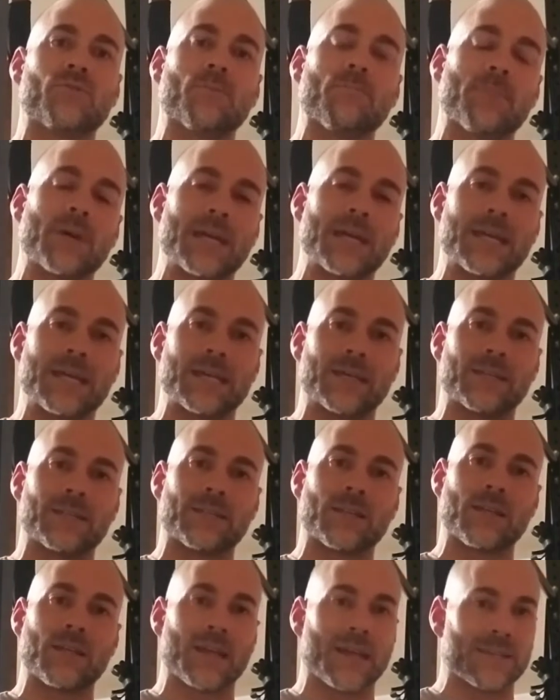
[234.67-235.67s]
band
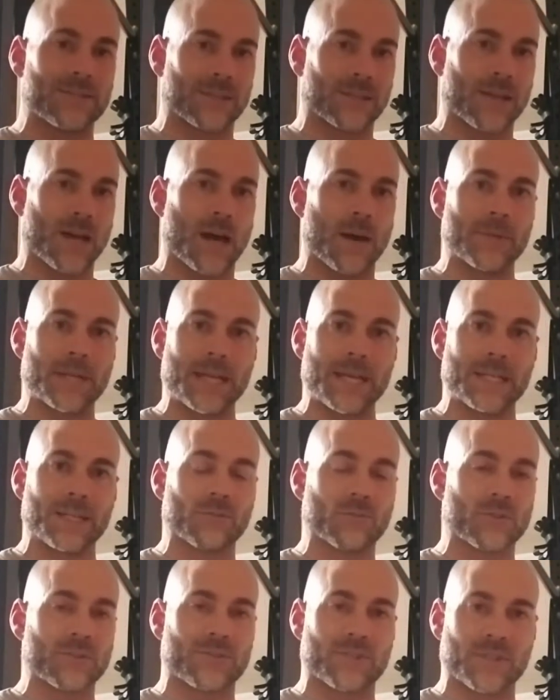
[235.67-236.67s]
as accommodating
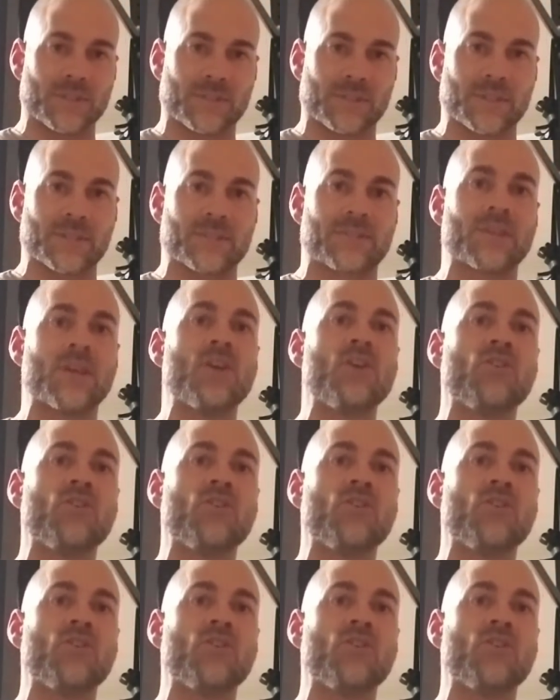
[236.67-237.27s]
resistance